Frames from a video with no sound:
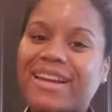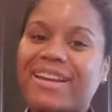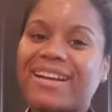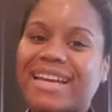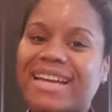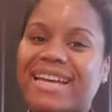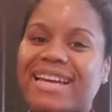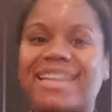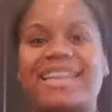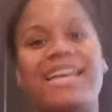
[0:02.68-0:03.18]

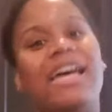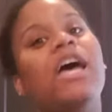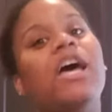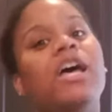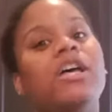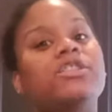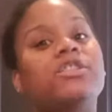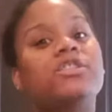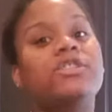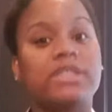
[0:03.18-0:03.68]
Erica.
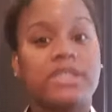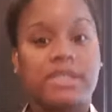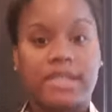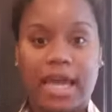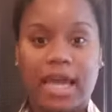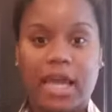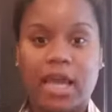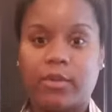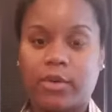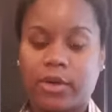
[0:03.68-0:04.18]
So
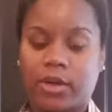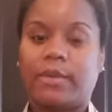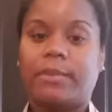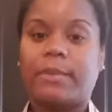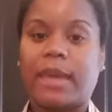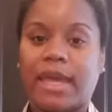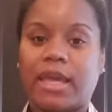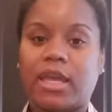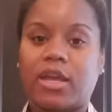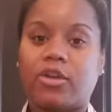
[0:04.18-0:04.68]
today we're going
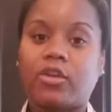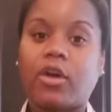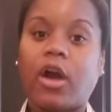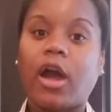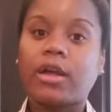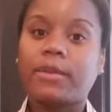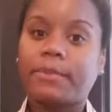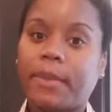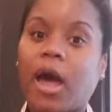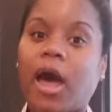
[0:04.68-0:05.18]
to be making
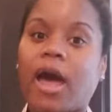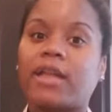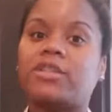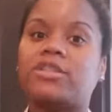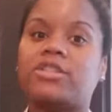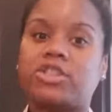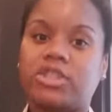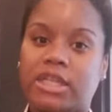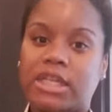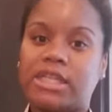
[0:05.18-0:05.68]
crock pot
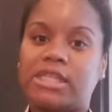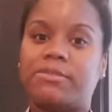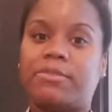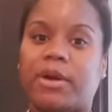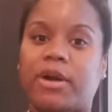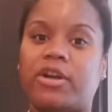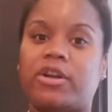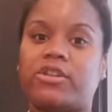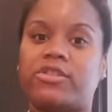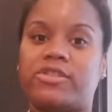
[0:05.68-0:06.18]

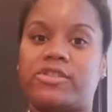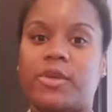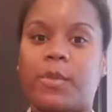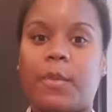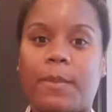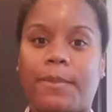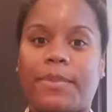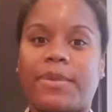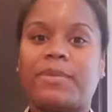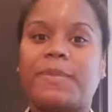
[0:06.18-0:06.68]
cheeseburger
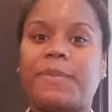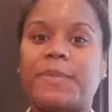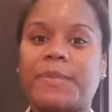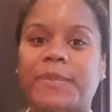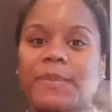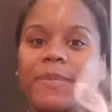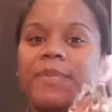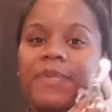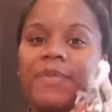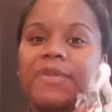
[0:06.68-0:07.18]
soup.
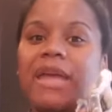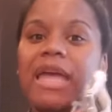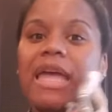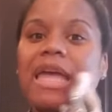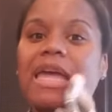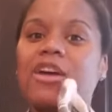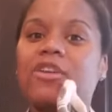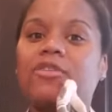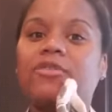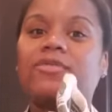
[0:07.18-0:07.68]

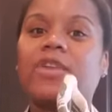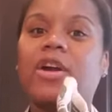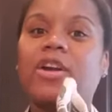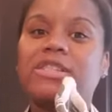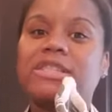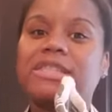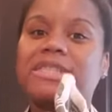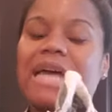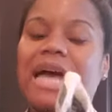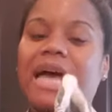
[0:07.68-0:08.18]

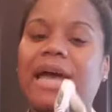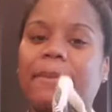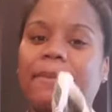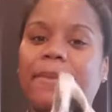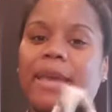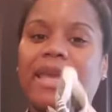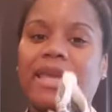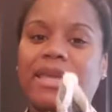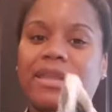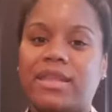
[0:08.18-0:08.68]
First time
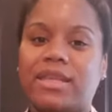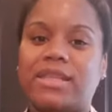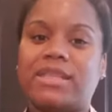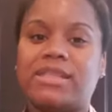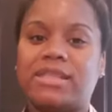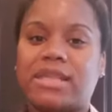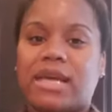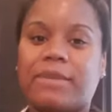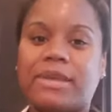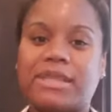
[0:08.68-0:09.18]
making
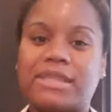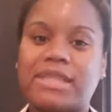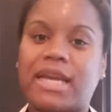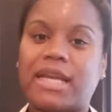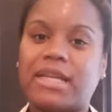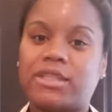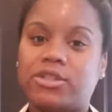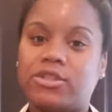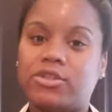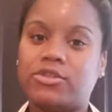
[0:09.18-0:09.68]
this. I'm
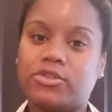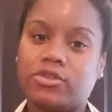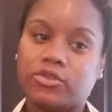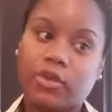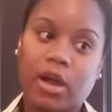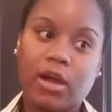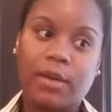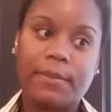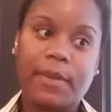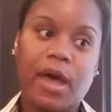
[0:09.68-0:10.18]
excited to use the
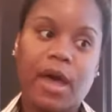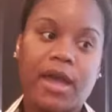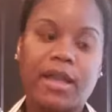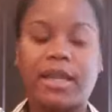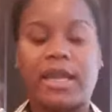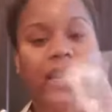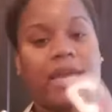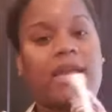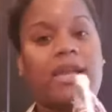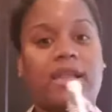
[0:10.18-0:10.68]
crock pot,
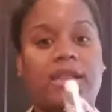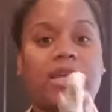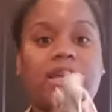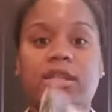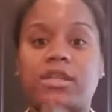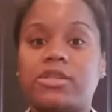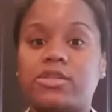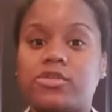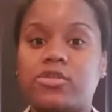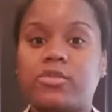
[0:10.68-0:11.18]
and I
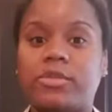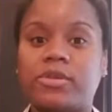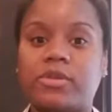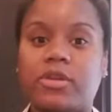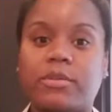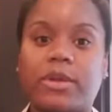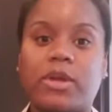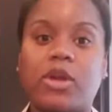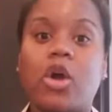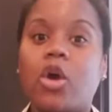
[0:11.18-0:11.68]
think this soup is
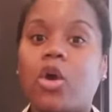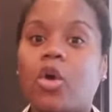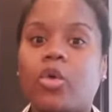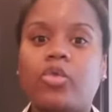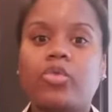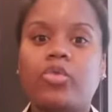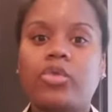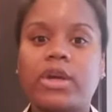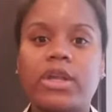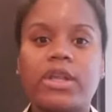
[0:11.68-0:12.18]
going to be
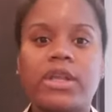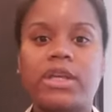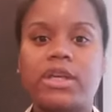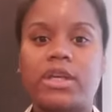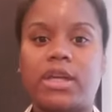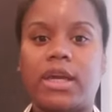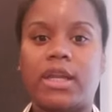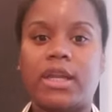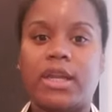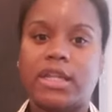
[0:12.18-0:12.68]
really
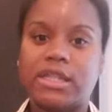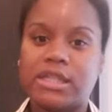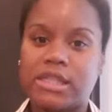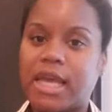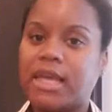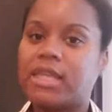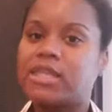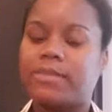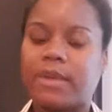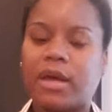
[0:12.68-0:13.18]
good. It
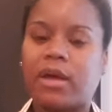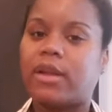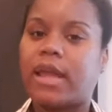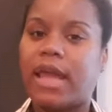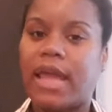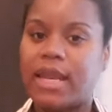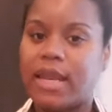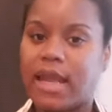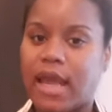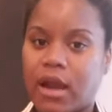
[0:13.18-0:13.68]
takes about
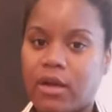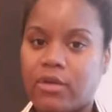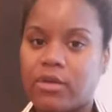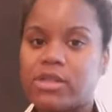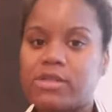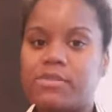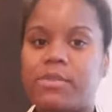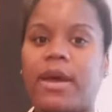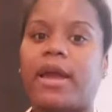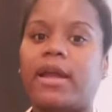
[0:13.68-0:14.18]
8
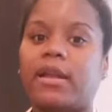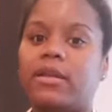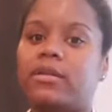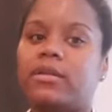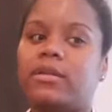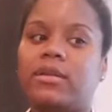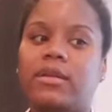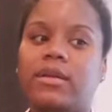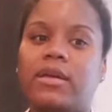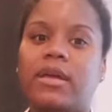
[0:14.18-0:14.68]
hours, but
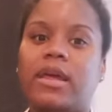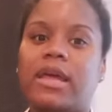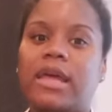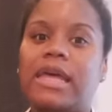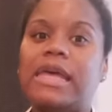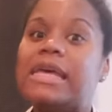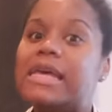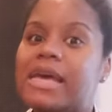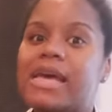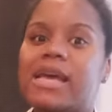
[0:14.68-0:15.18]

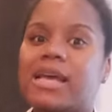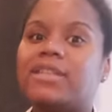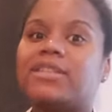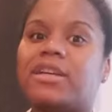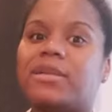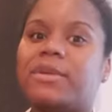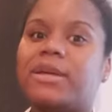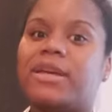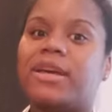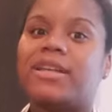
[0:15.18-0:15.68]
it's
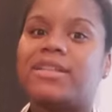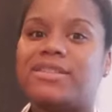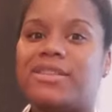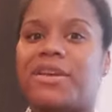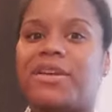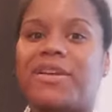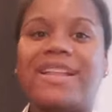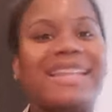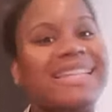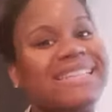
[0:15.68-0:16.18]
going to be good.
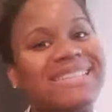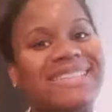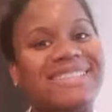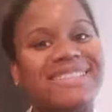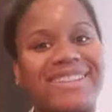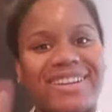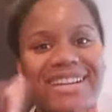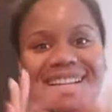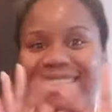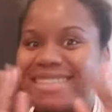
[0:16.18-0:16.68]
So let's get
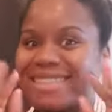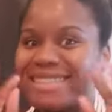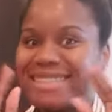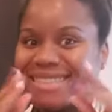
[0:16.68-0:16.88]
started.